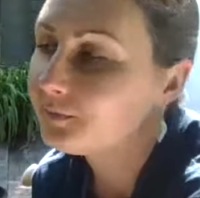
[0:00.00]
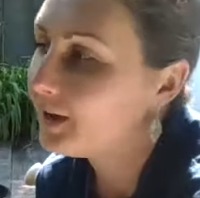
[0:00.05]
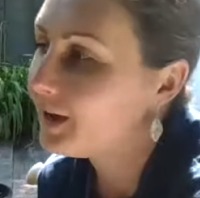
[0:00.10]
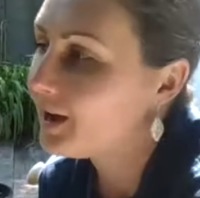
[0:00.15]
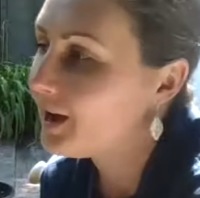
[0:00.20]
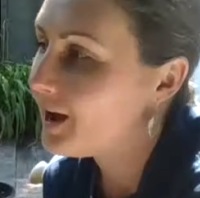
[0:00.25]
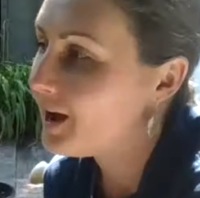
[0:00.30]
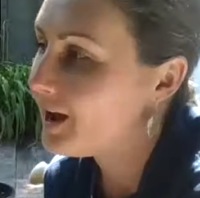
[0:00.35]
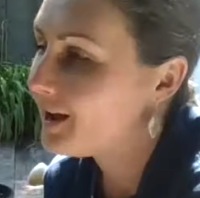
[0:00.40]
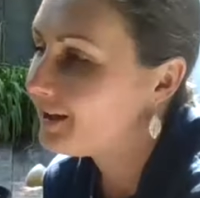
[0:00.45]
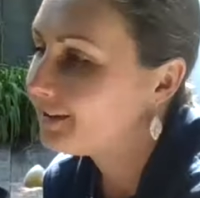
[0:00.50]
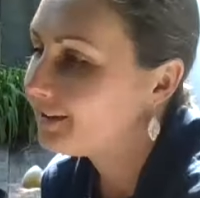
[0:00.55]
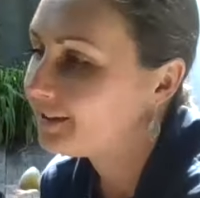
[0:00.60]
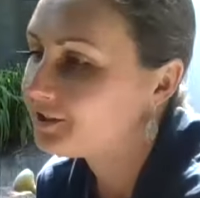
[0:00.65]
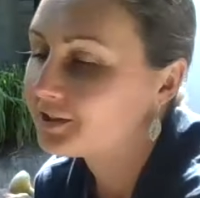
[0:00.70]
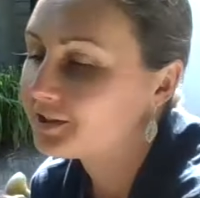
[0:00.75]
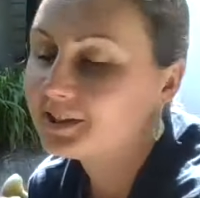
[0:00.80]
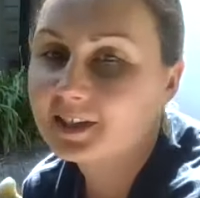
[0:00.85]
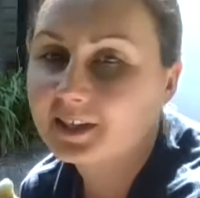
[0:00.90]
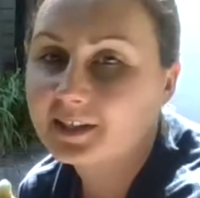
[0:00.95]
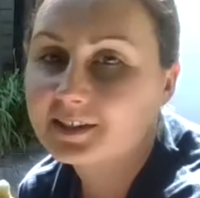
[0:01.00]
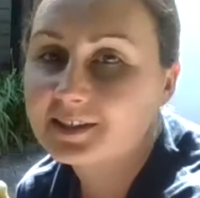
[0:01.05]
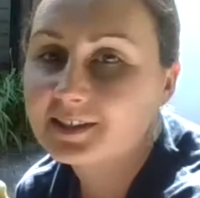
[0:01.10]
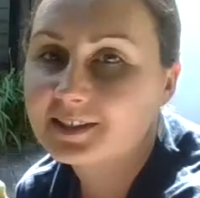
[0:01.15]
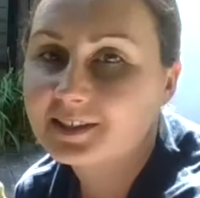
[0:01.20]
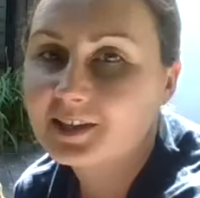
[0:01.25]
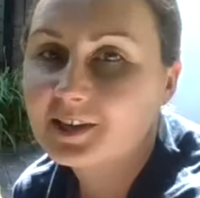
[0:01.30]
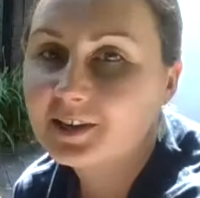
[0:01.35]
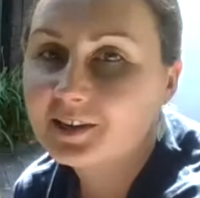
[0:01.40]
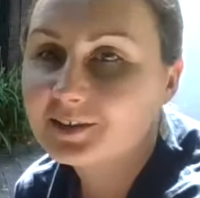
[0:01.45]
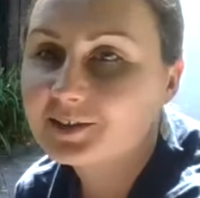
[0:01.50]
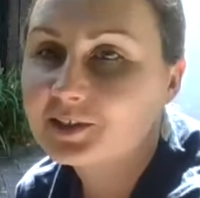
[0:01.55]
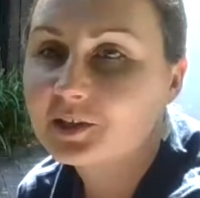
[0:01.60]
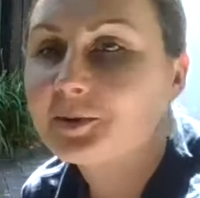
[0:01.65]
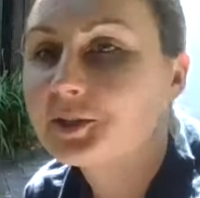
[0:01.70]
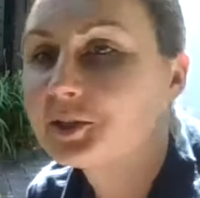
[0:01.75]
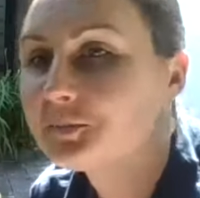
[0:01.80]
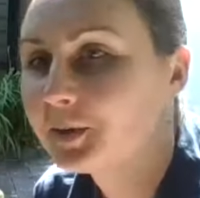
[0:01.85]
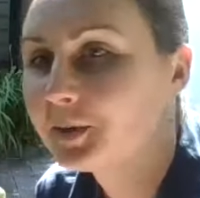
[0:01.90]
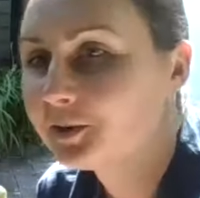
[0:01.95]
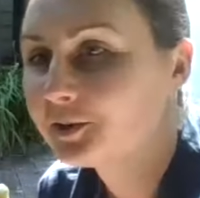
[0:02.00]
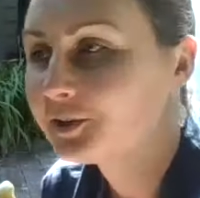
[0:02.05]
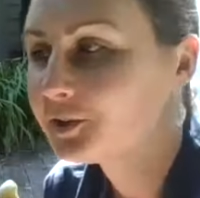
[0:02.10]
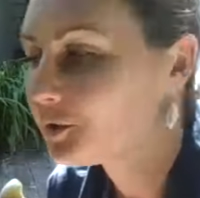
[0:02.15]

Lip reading: It just tastes so much better